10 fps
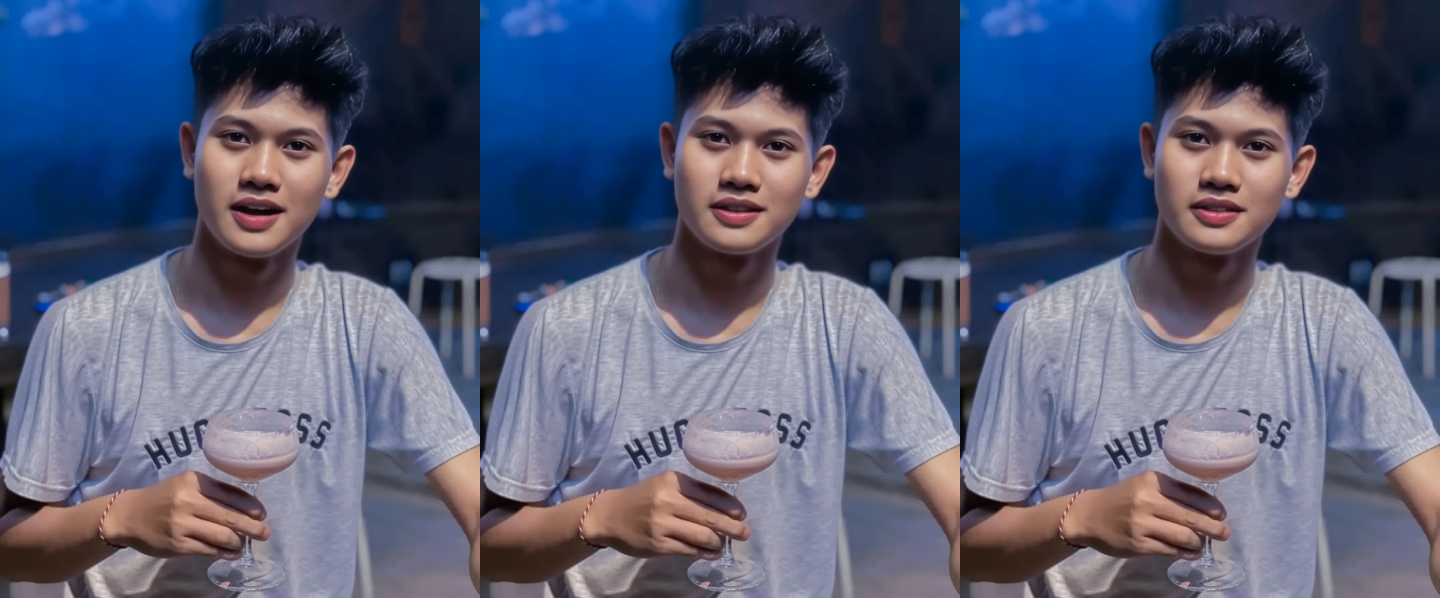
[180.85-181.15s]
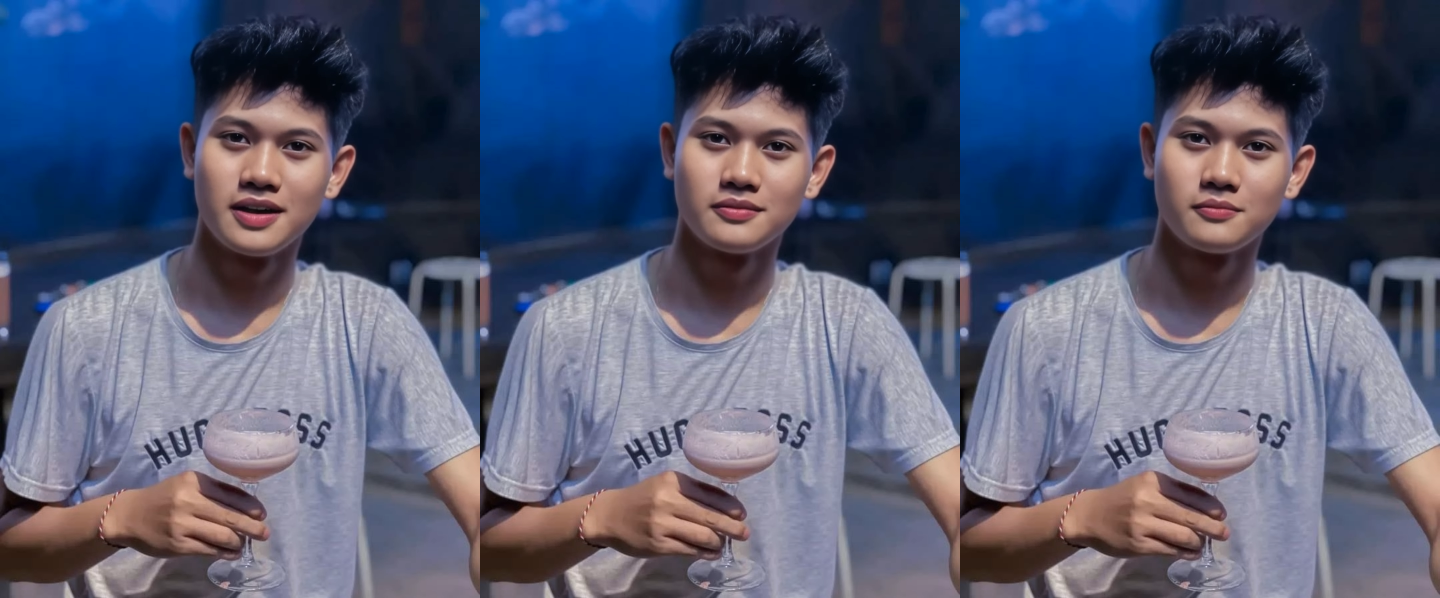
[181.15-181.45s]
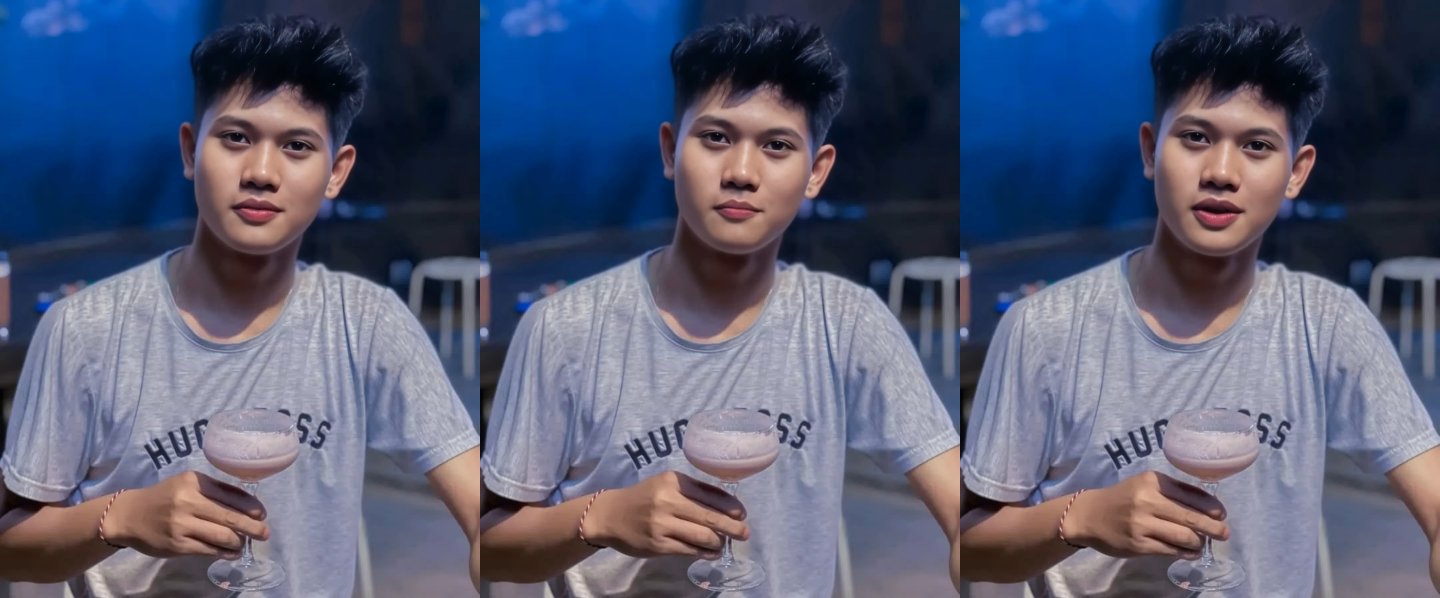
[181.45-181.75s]
assets
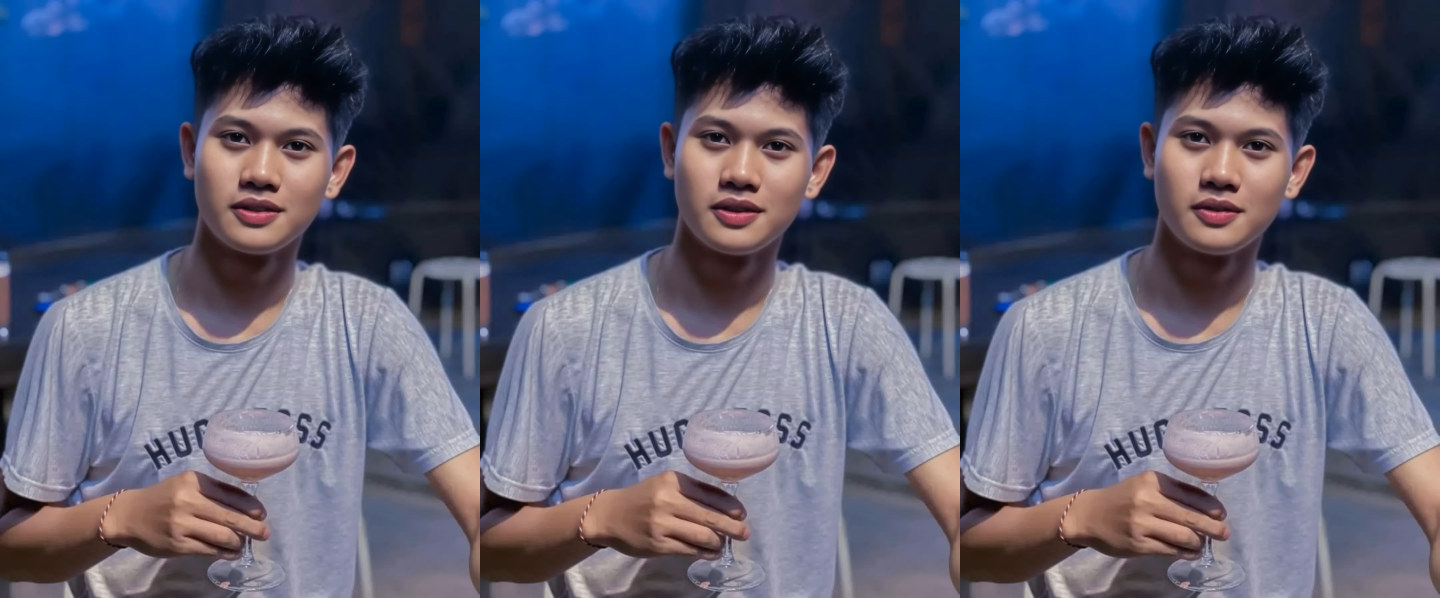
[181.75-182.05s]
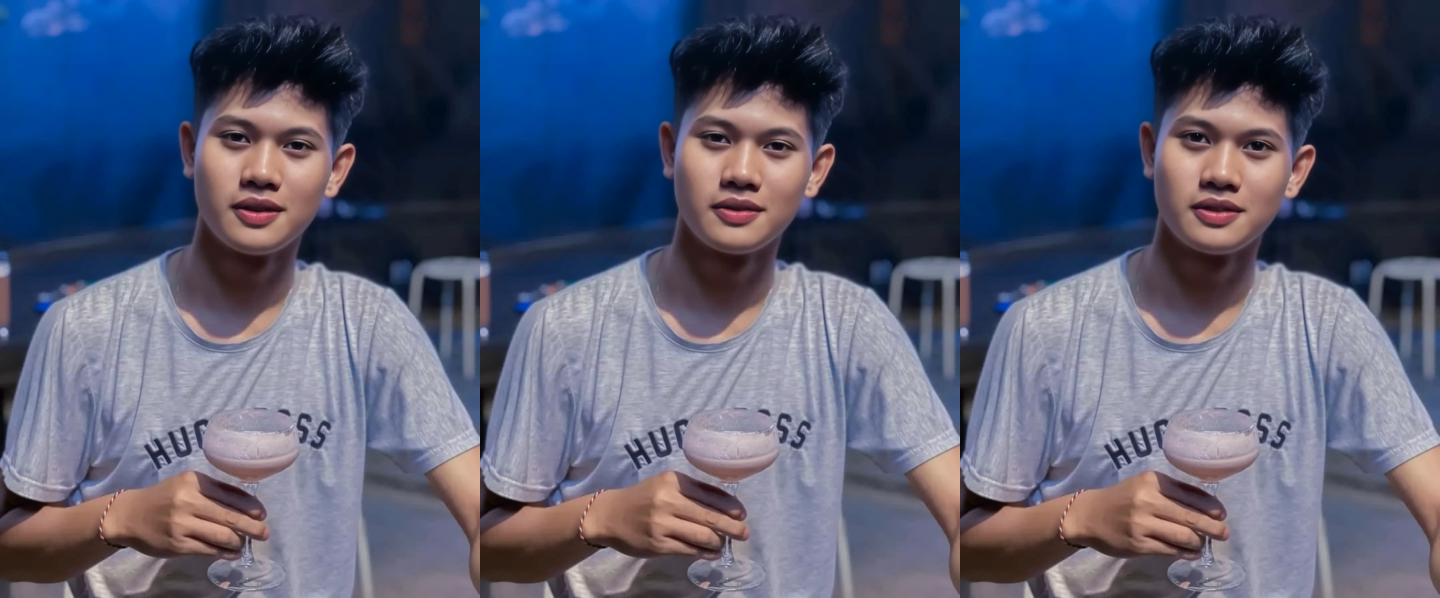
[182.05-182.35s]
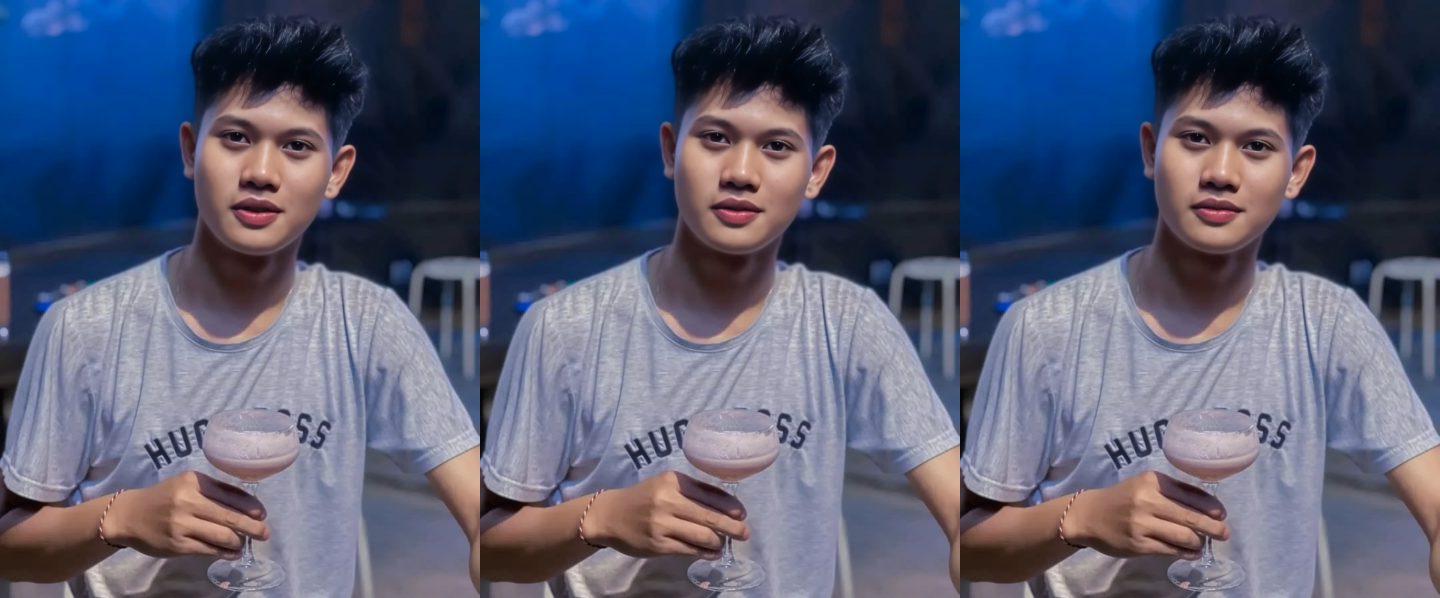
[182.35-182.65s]
for the marketer
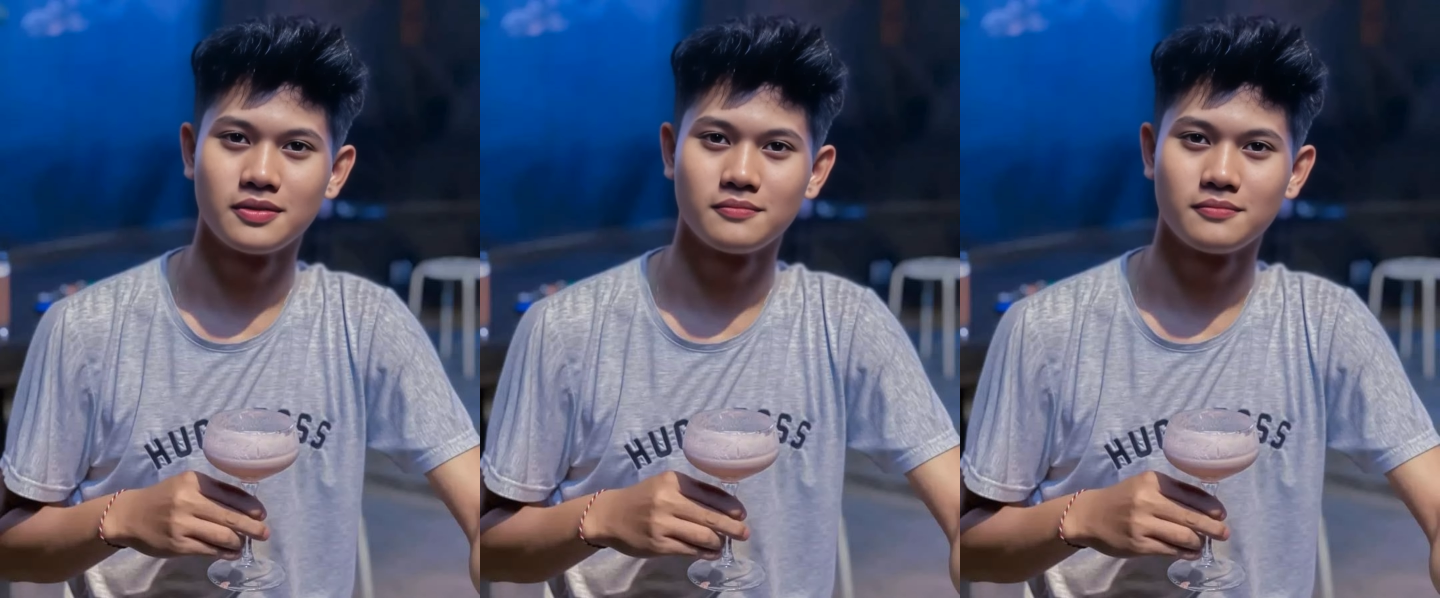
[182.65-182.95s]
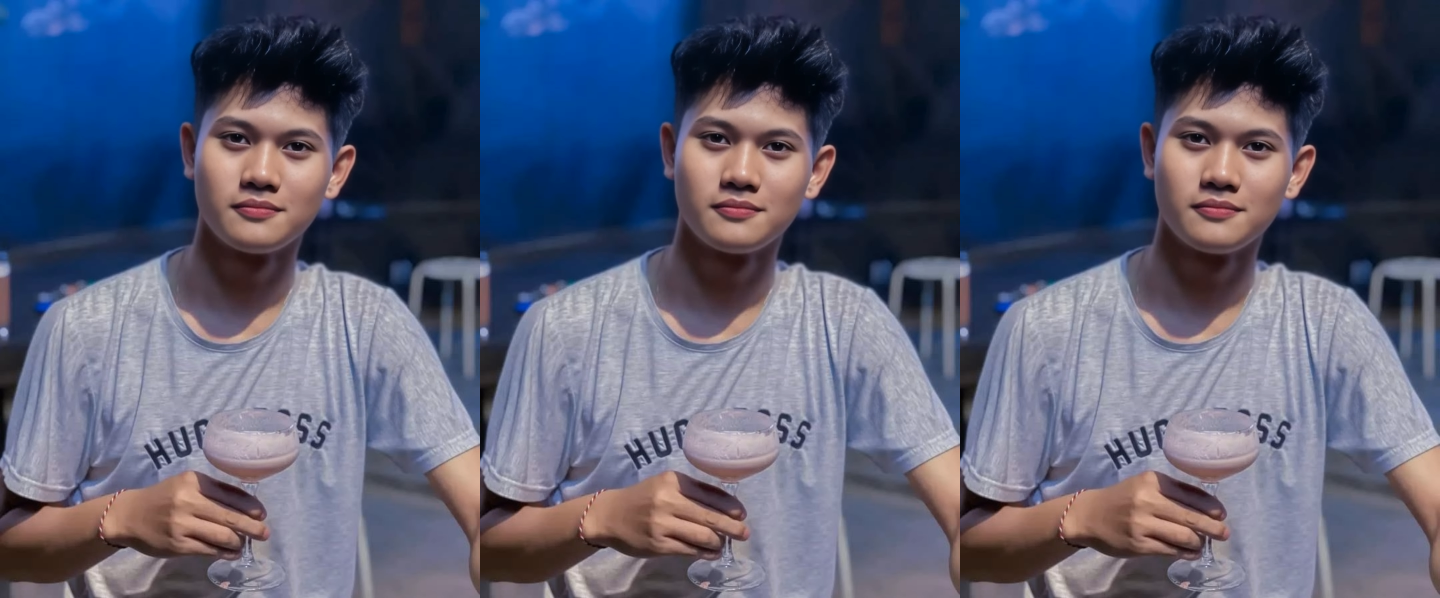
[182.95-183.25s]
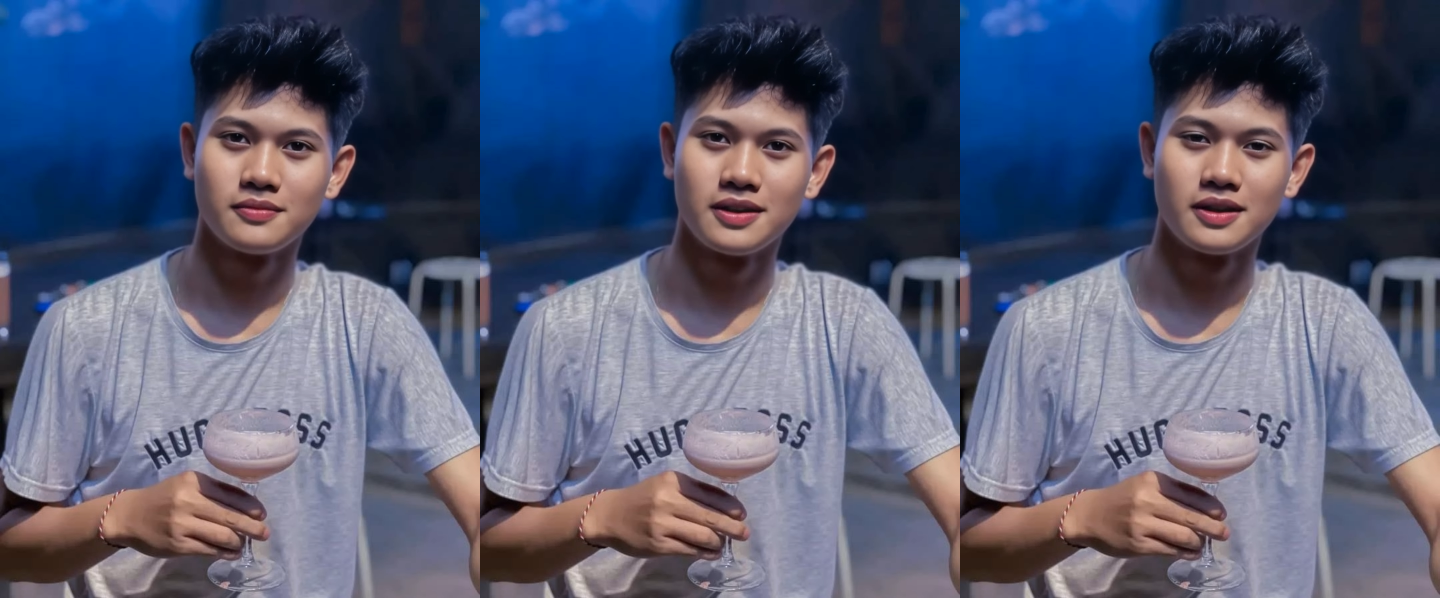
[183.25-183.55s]
concerned.
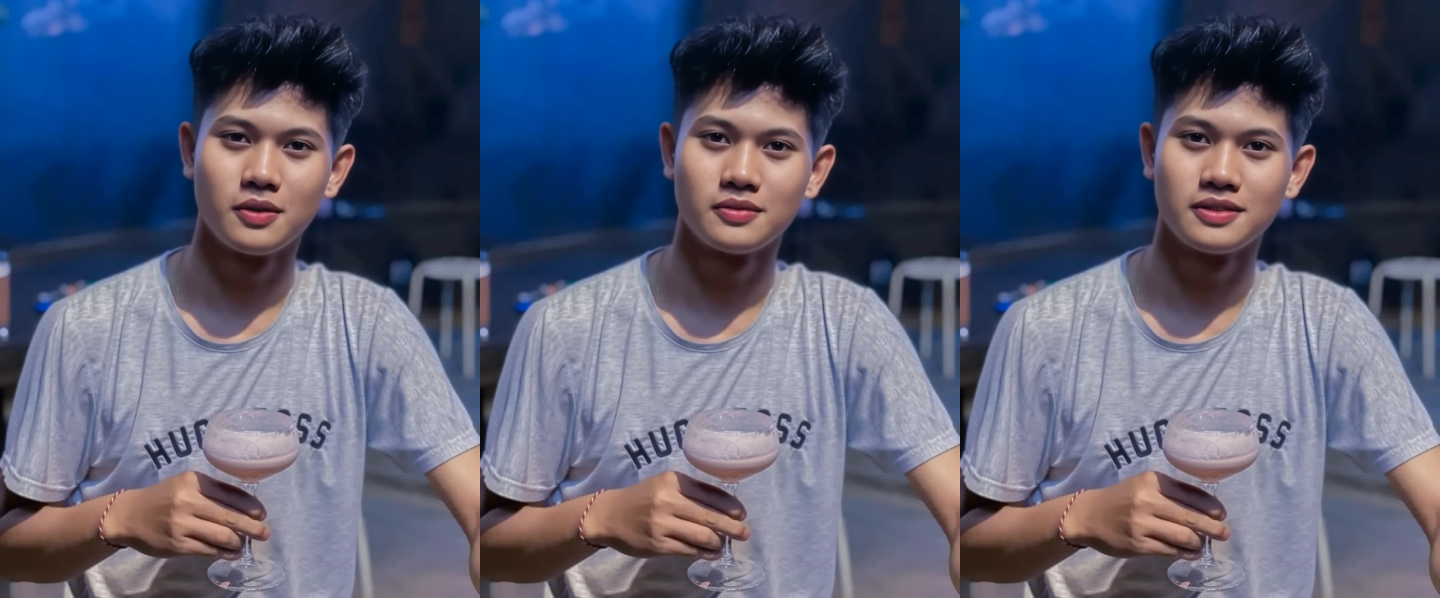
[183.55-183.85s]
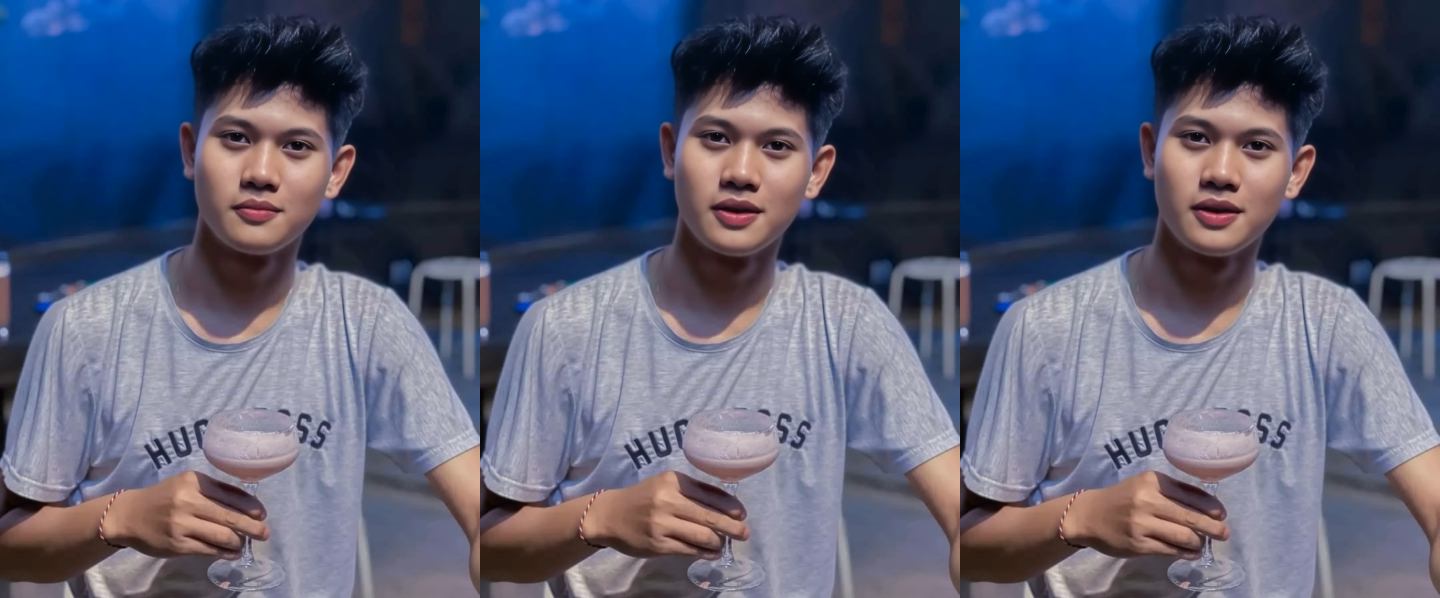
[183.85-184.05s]
The use of